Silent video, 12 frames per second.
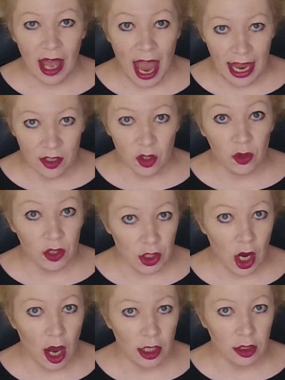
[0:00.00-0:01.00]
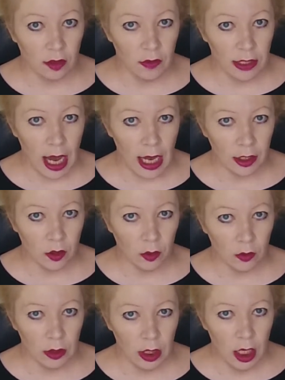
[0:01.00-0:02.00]
and the title of the
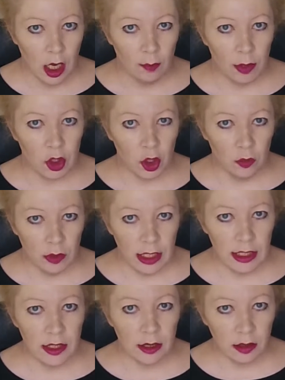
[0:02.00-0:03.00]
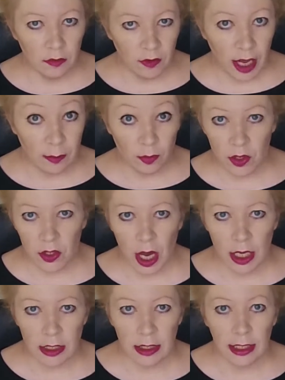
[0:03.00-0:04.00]
article, but you need to convey
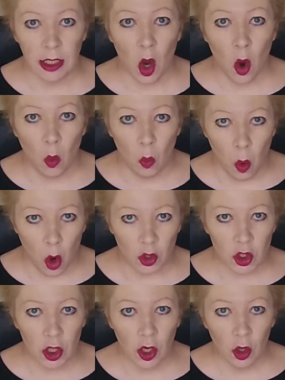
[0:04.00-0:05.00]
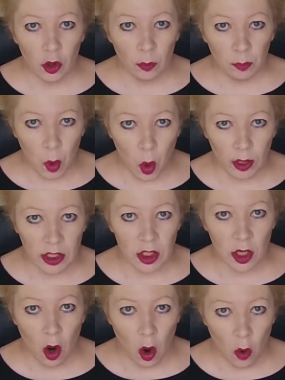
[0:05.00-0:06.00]
precisely what the
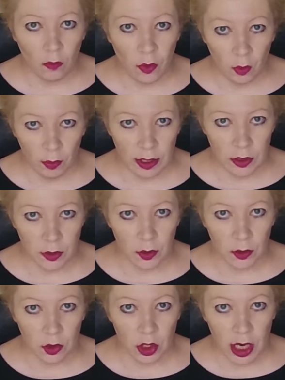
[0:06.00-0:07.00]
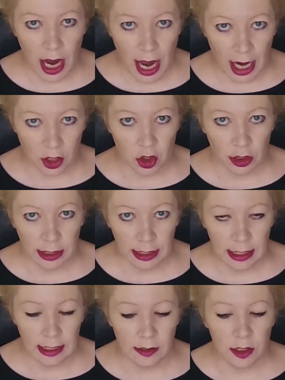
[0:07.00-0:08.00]
point of the research actually
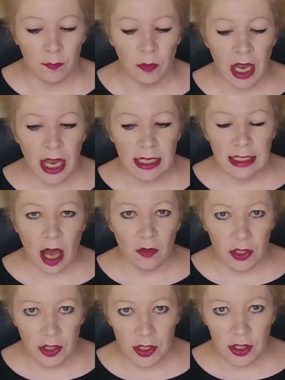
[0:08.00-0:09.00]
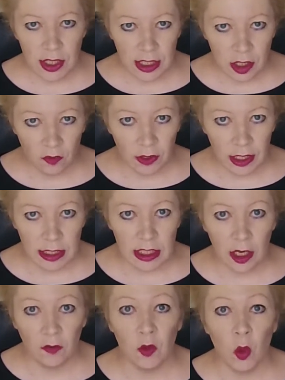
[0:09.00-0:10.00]
is. Now, this is significant
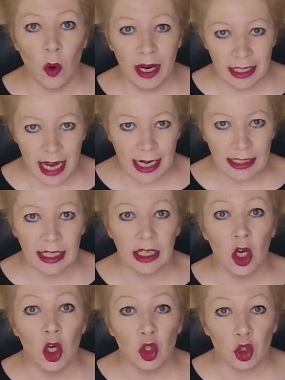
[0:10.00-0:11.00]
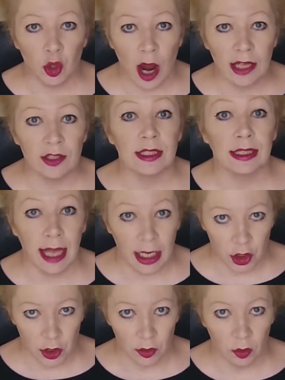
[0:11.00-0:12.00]
if you're enacting
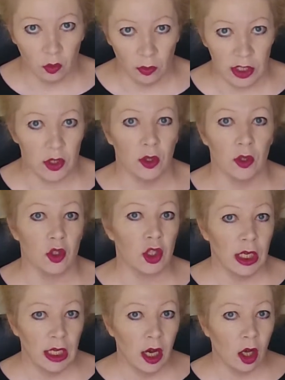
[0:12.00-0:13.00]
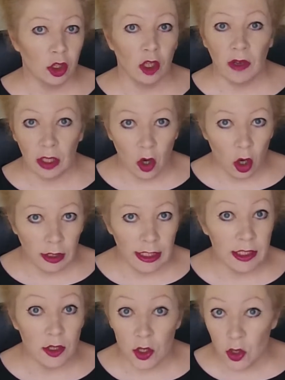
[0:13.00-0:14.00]
translational research. A lot of our
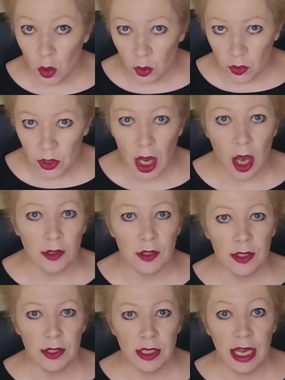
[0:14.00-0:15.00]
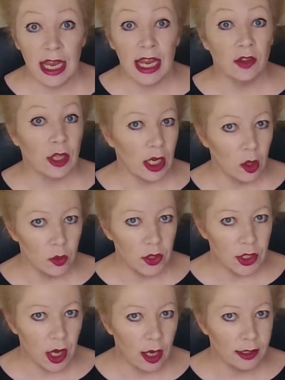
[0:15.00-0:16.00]
colleagues in the social sciences, in the health
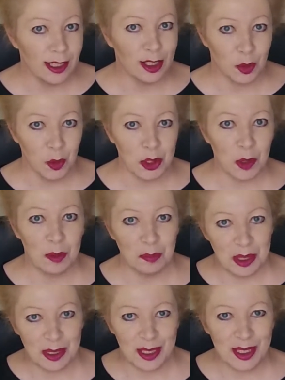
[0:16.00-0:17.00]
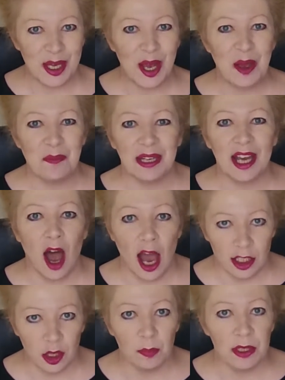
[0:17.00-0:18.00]
sciences, and also in business, big hi
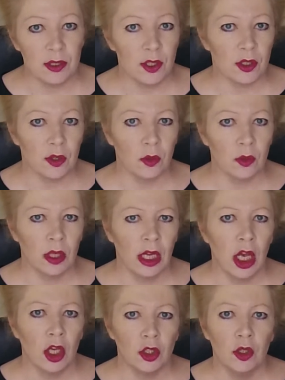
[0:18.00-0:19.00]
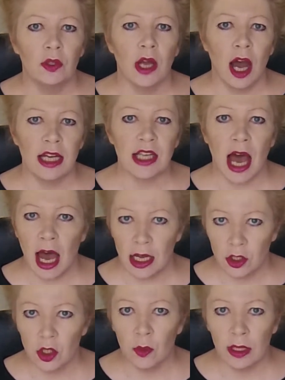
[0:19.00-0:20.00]
to the business school, you guys are
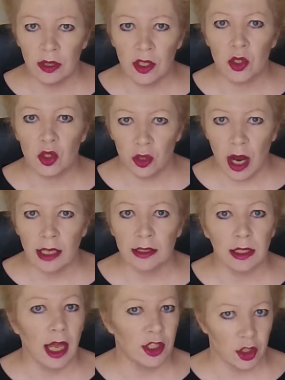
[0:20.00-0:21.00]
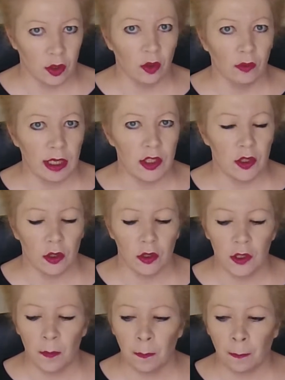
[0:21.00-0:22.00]
doing this translational
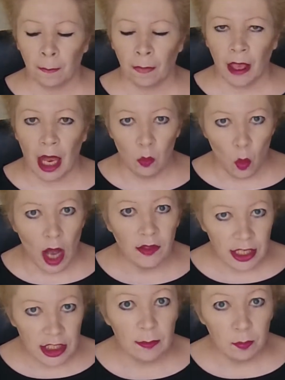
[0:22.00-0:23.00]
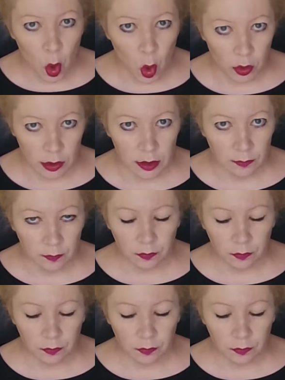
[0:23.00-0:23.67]
research. And why that's important